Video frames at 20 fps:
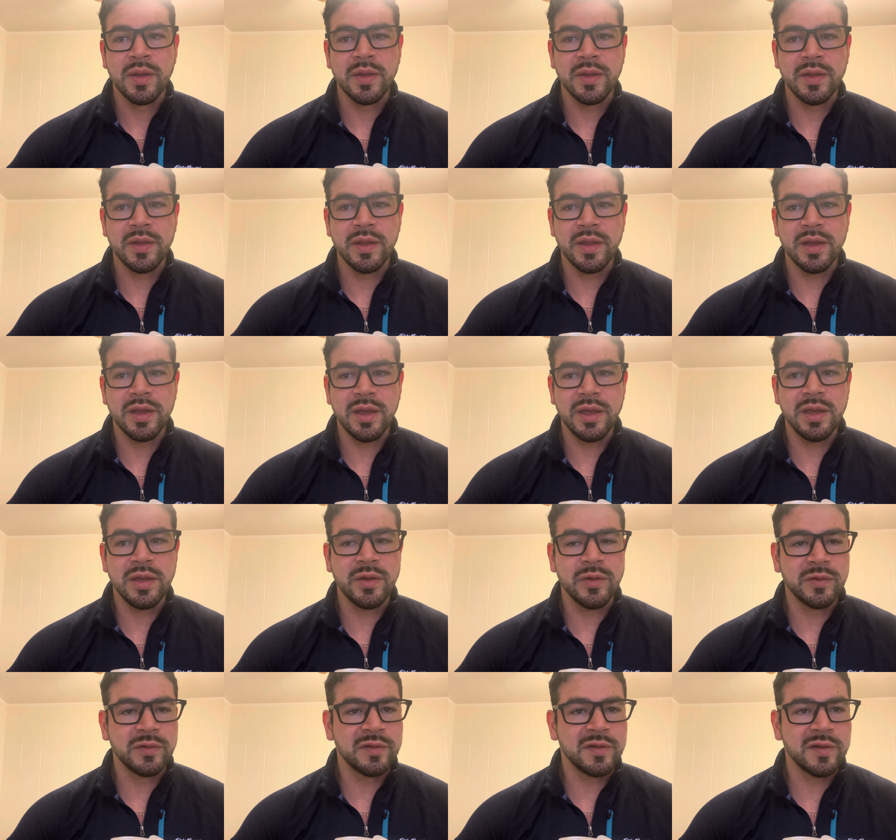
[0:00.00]

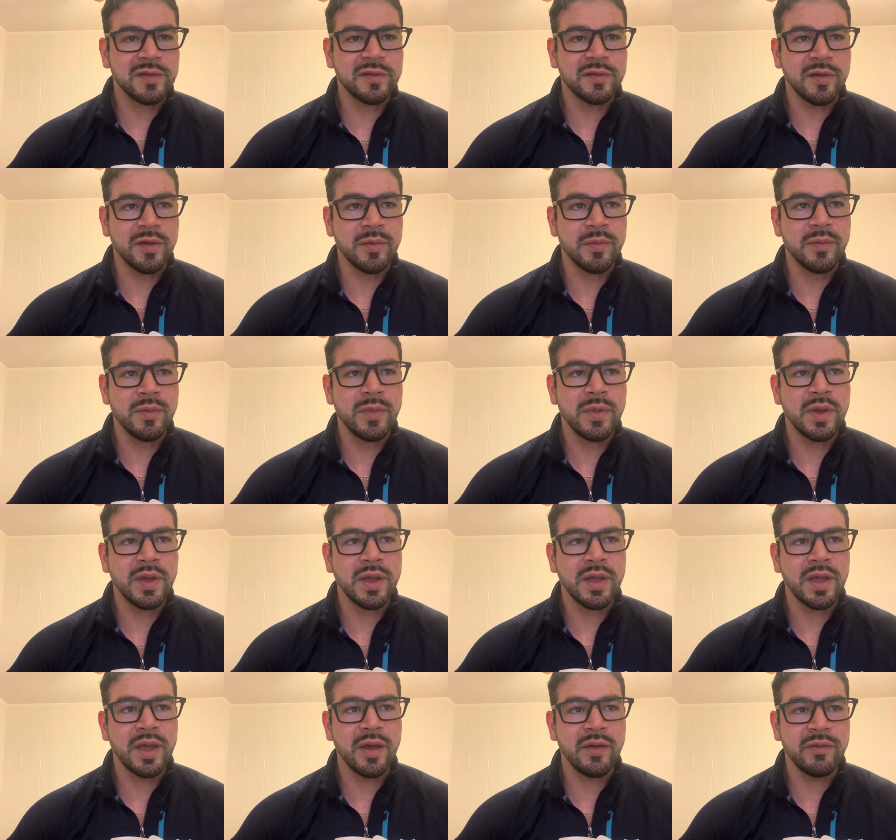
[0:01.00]
ecosystem,
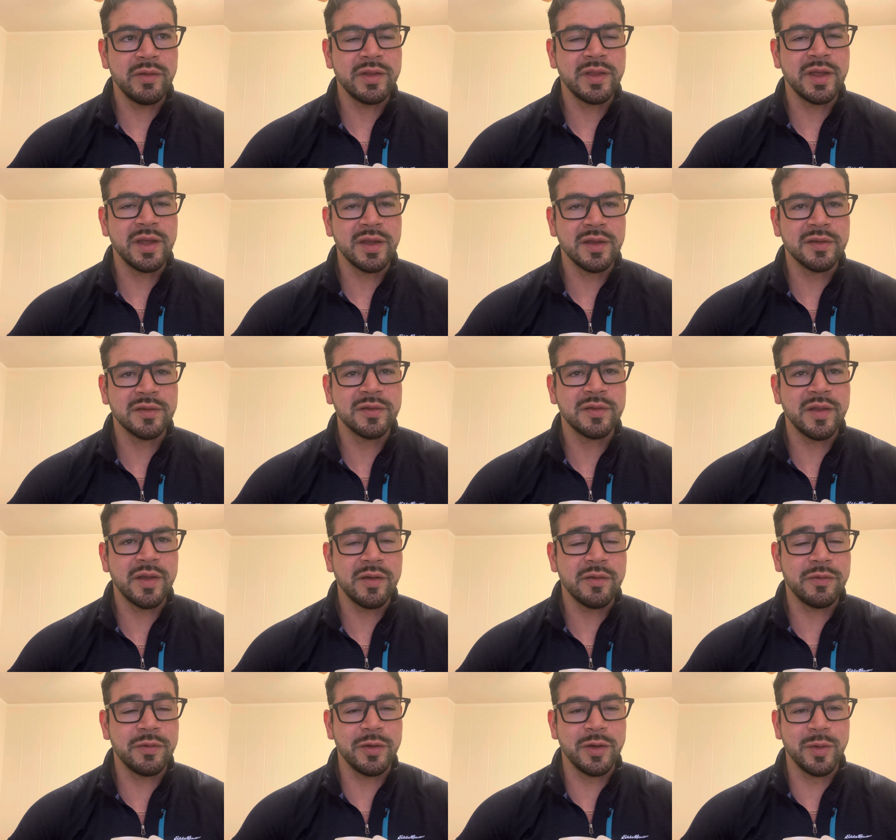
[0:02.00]
everything is
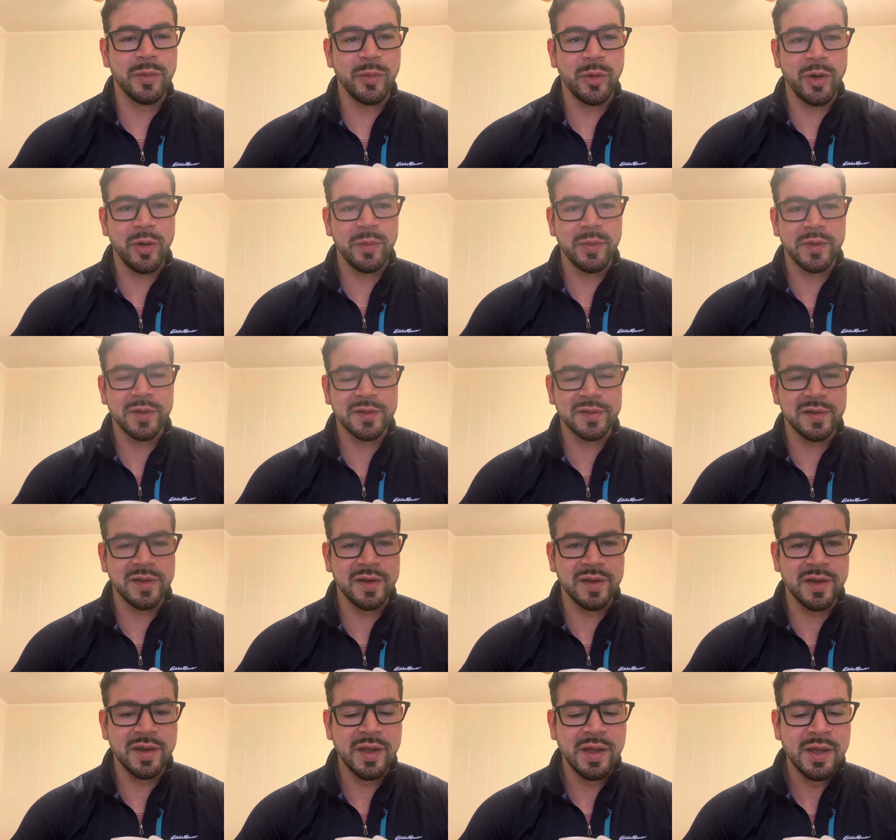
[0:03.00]
there for a purpose,
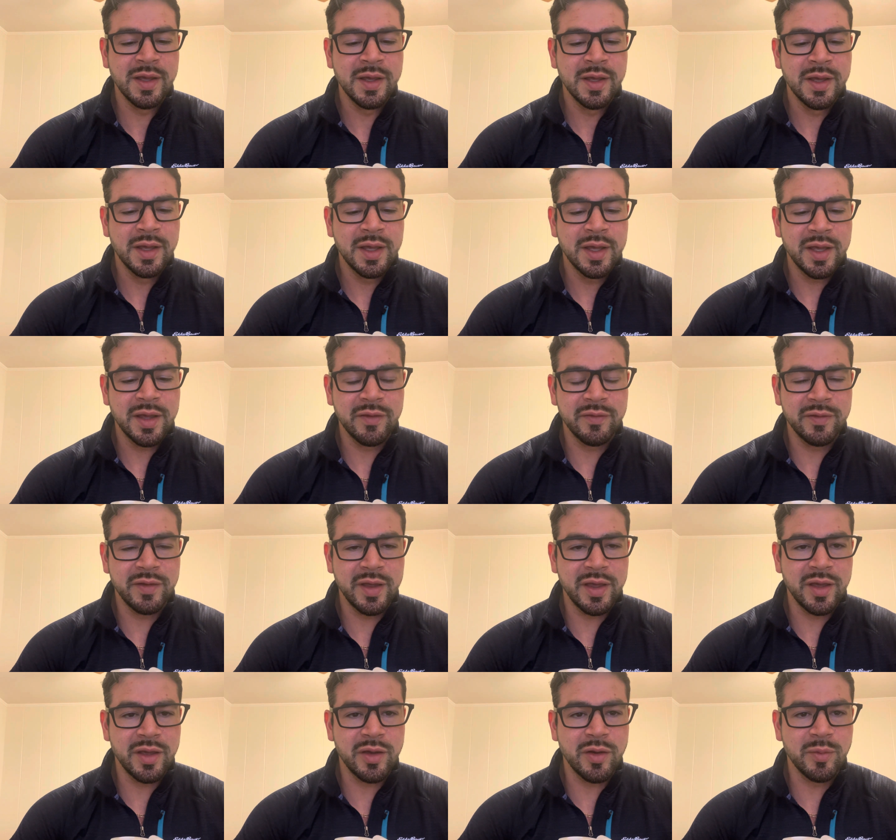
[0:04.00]
and if
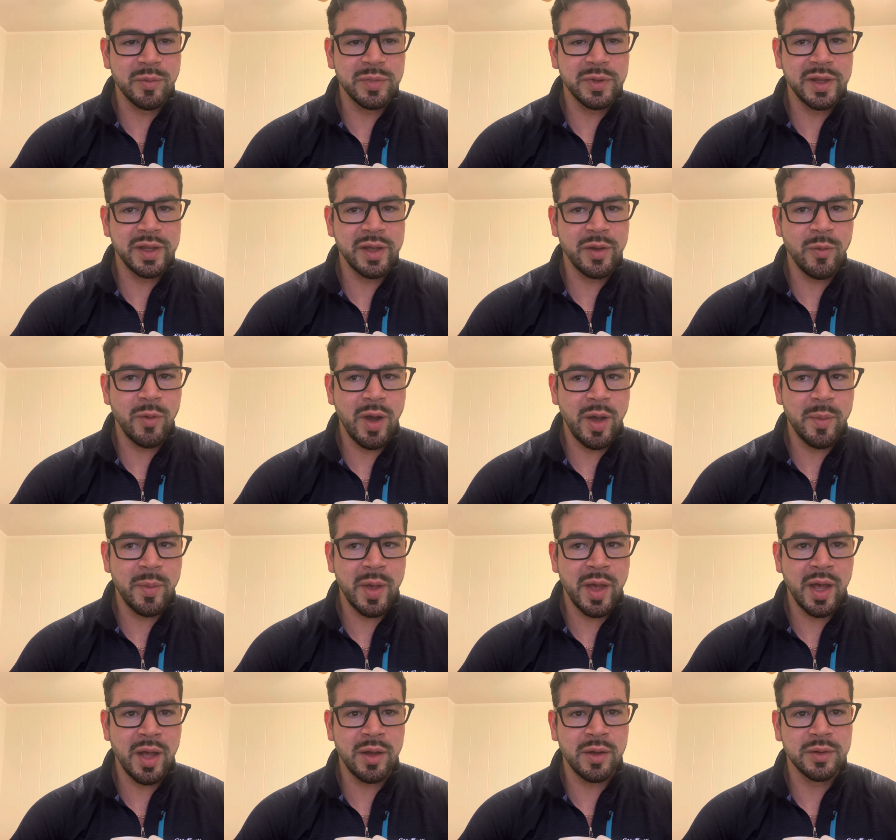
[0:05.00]
they completely wipe
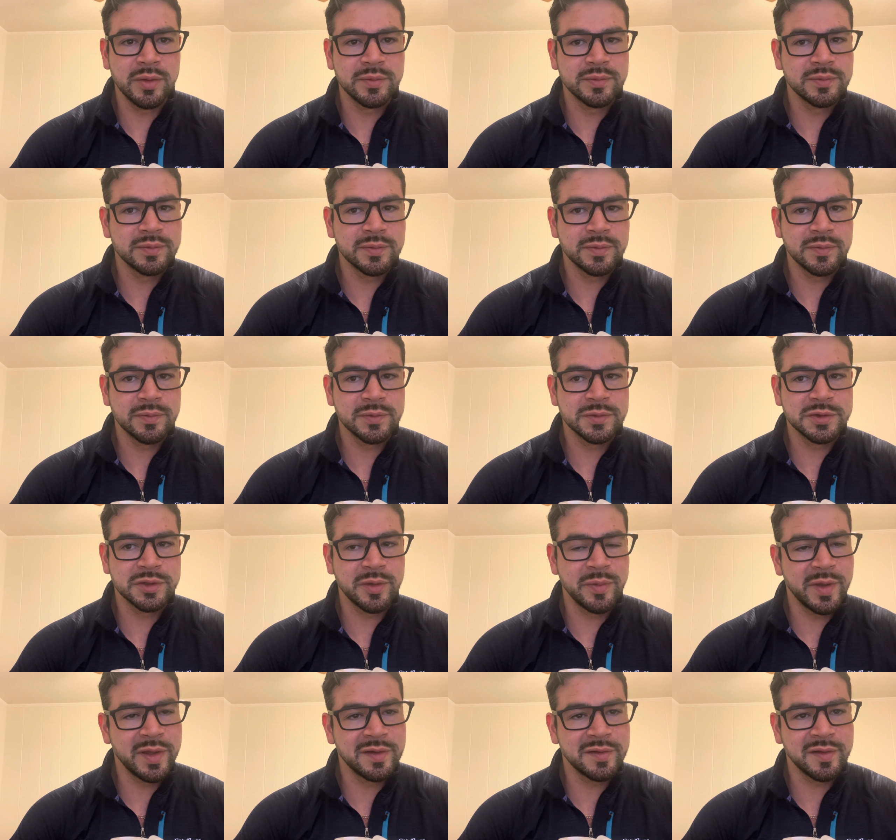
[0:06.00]
out
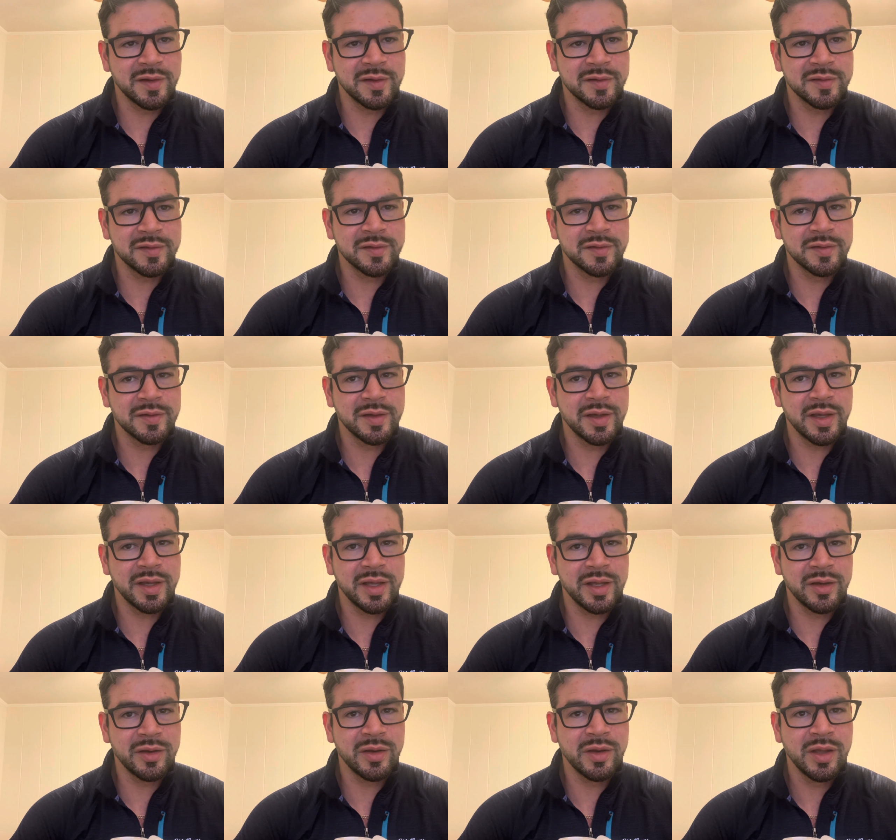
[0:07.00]
some insects, it
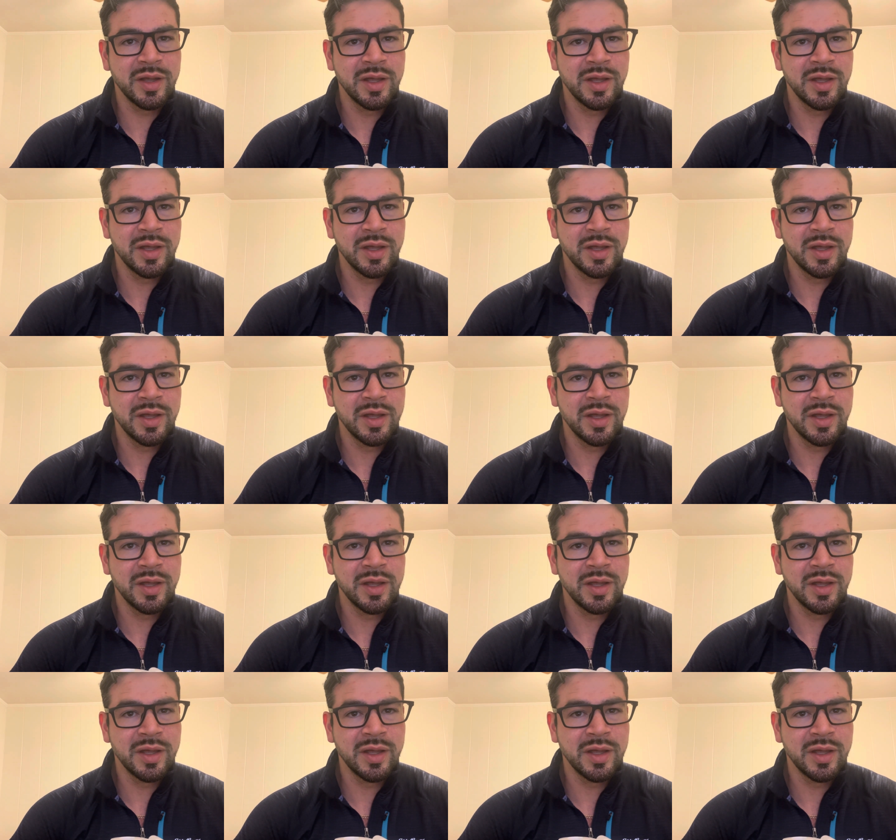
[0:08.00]
can